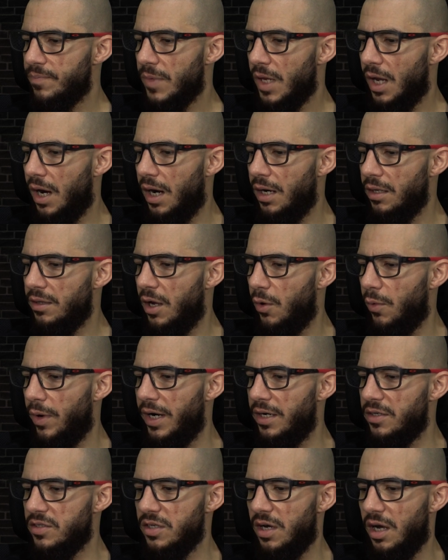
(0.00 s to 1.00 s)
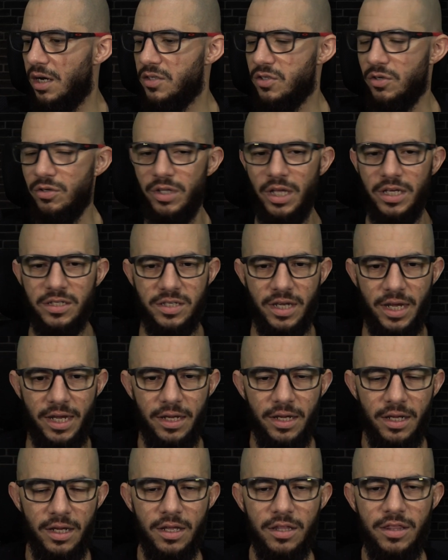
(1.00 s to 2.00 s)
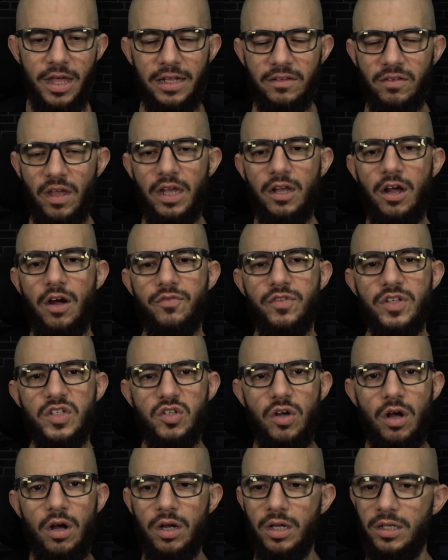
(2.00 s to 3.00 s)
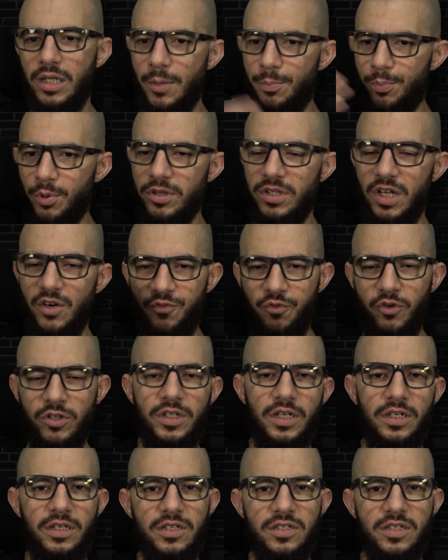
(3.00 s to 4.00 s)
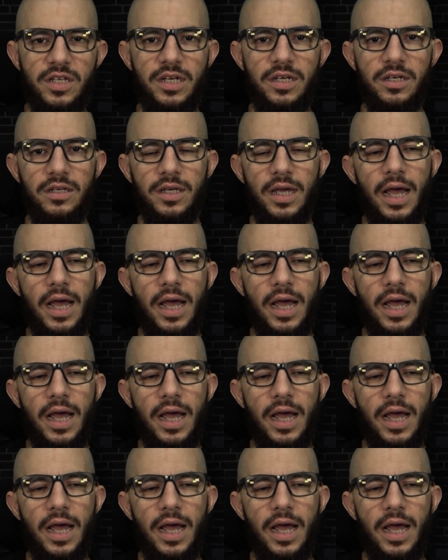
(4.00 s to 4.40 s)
Huh? They're wearing socks and they say, they take off the sock and they put their foot in the sink.